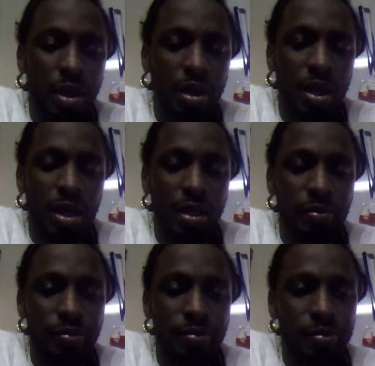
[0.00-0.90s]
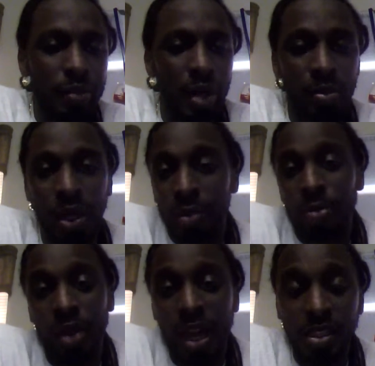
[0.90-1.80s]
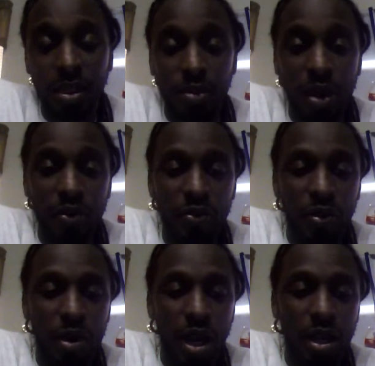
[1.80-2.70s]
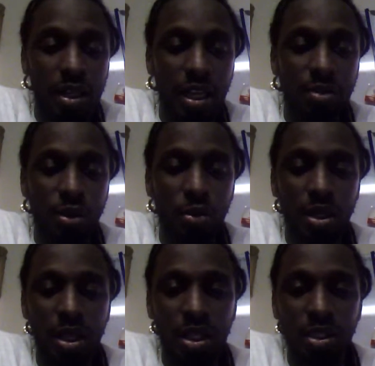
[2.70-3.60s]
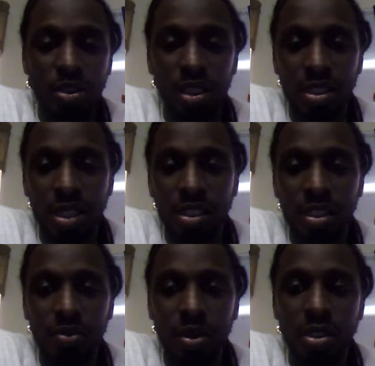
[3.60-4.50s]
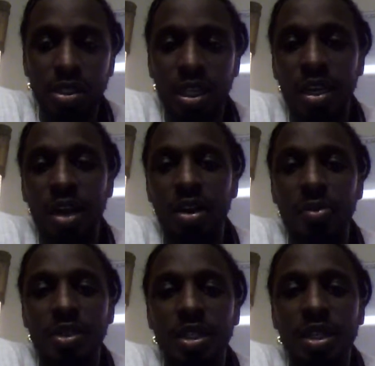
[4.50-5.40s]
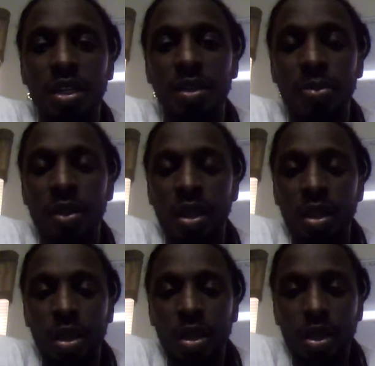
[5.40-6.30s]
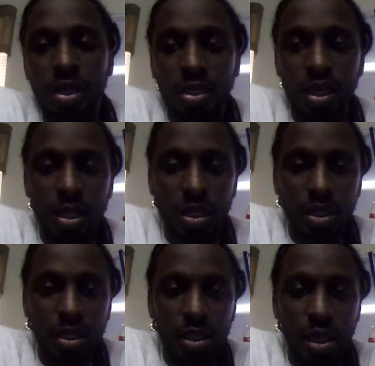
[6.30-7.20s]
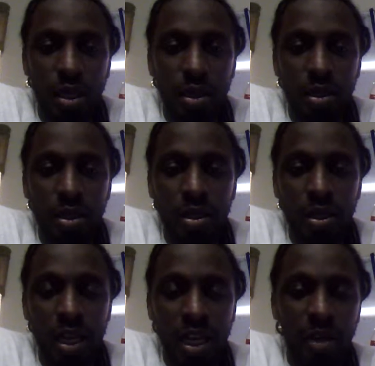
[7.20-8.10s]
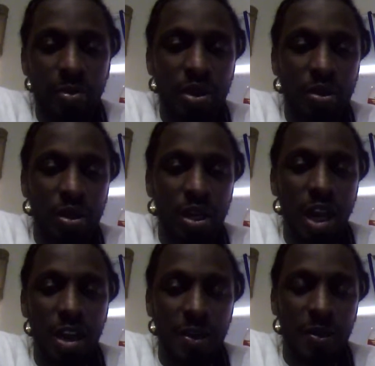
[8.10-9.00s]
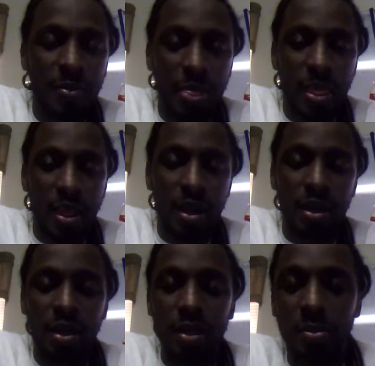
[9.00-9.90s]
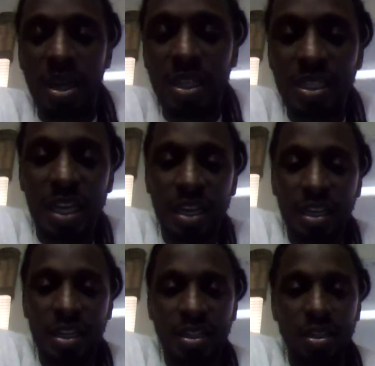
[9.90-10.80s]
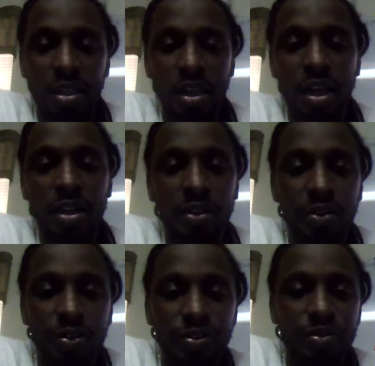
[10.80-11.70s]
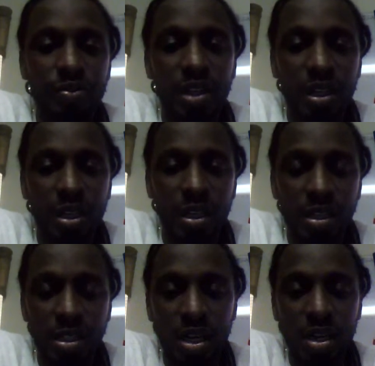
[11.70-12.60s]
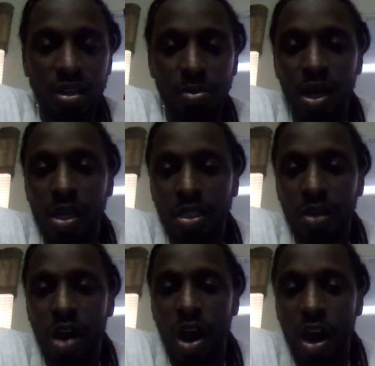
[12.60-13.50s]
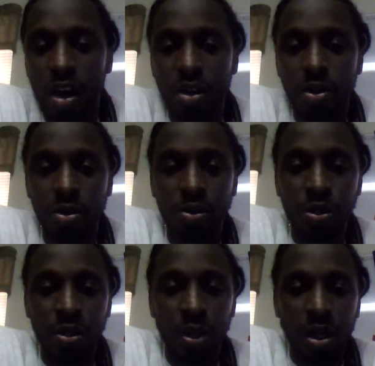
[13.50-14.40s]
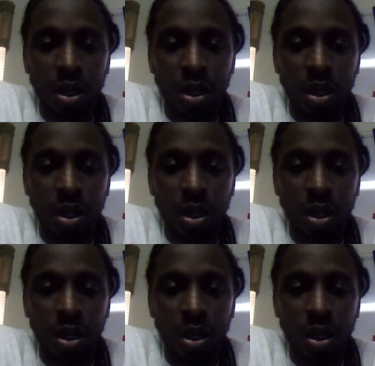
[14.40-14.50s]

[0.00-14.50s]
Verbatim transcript: Uh, I'm, I'm actually I'm grateful for a lot of things, but one thing that's that's actually really sticking out in particular is uh lately I've been doing a lot of uh, meditating, a lot of uh, listening to positive audios.